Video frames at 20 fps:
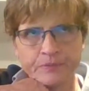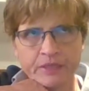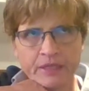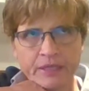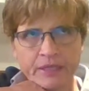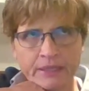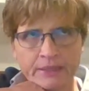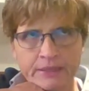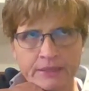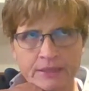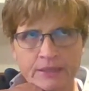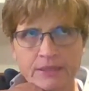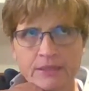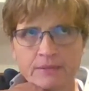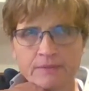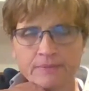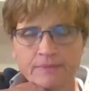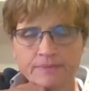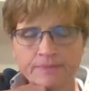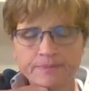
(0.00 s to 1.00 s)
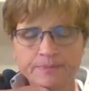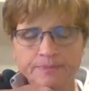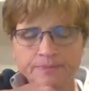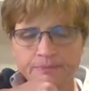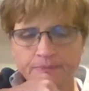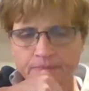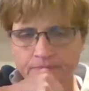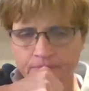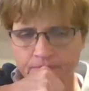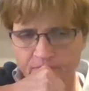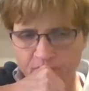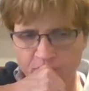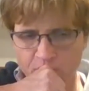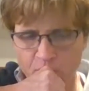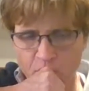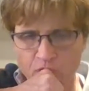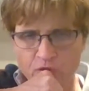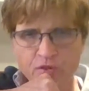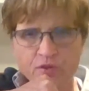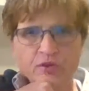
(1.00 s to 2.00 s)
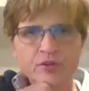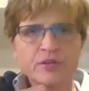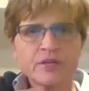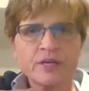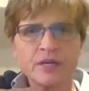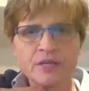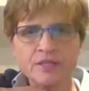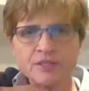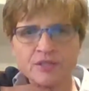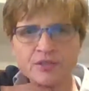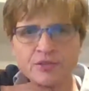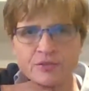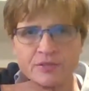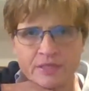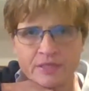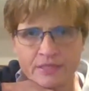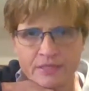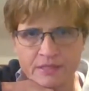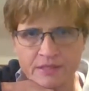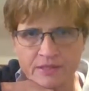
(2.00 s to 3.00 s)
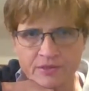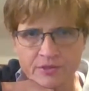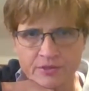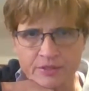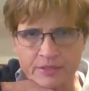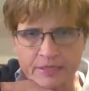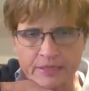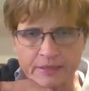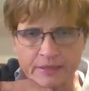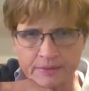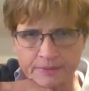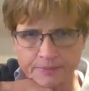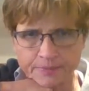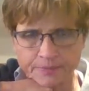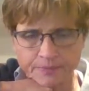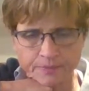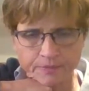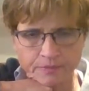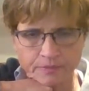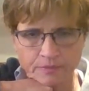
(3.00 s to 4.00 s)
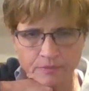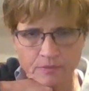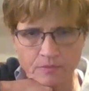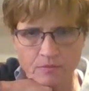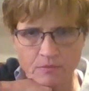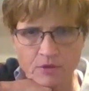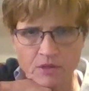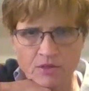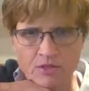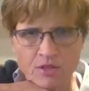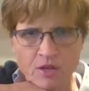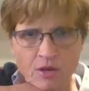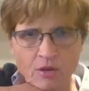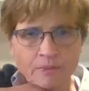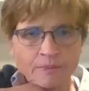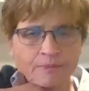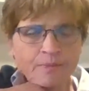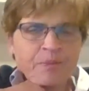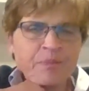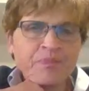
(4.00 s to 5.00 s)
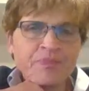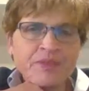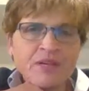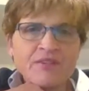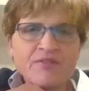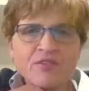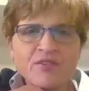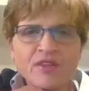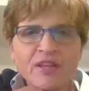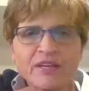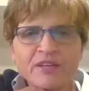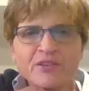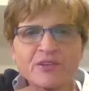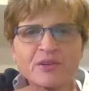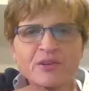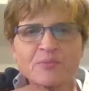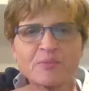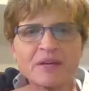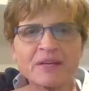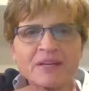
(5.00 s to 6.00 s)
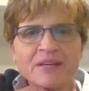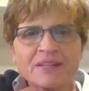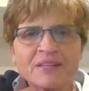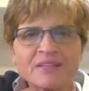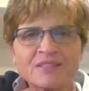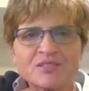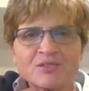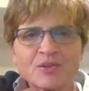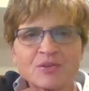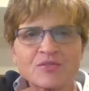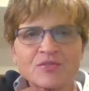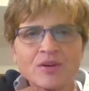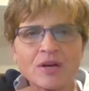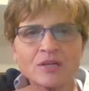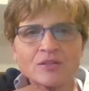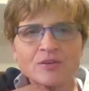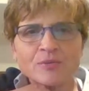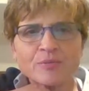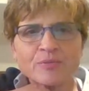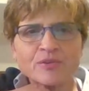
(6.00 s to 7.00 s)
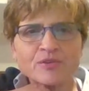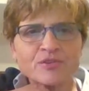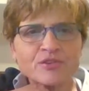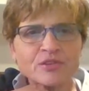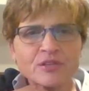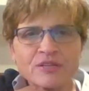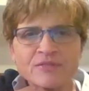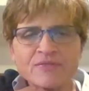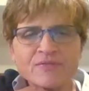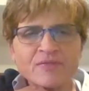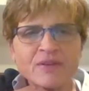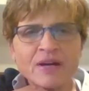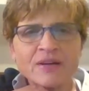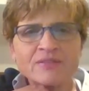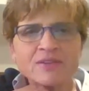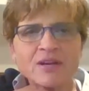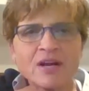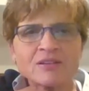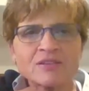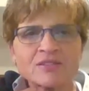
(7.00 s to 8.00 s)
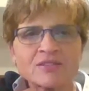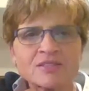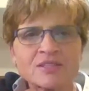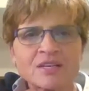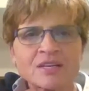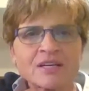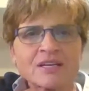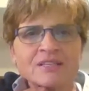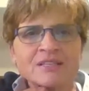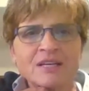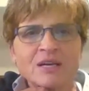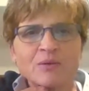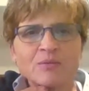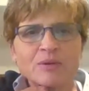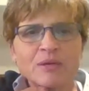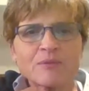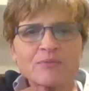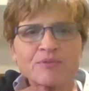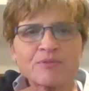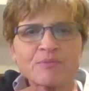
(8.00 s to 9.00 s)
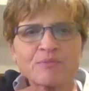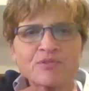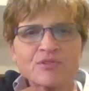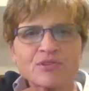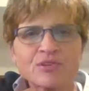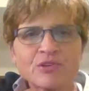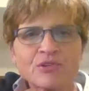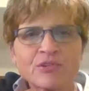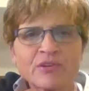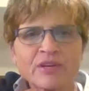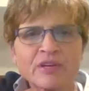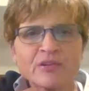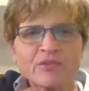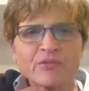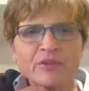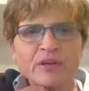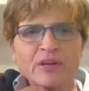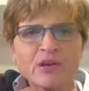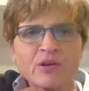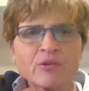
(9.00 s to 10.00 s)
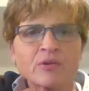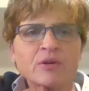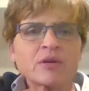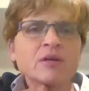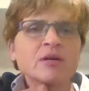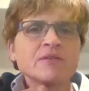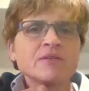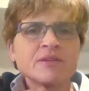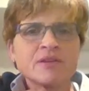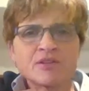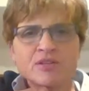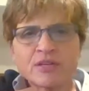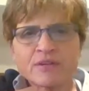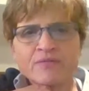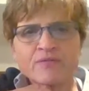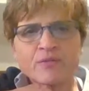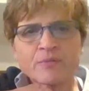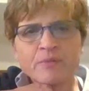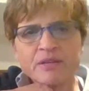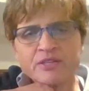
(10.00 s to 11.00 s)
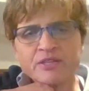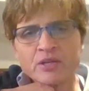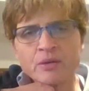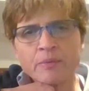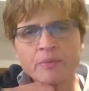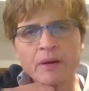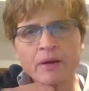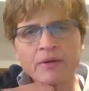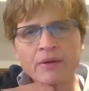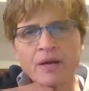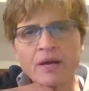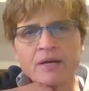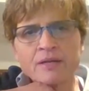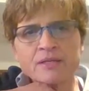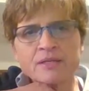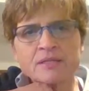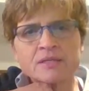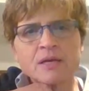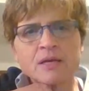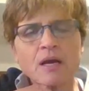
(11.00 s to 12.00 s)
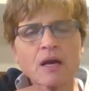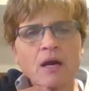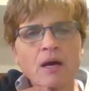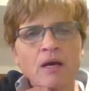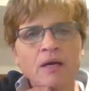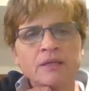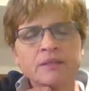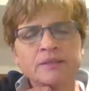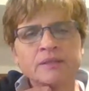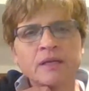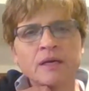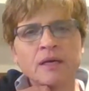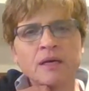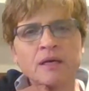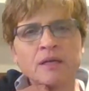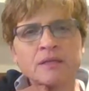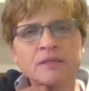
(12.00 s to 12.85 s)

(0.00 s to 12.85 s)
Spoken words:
at 4:30 on Tuesdays and Thursdays. So if you feel like you can make any sort of contribution, even $5 to help keep the music going in Reno, there's information about us on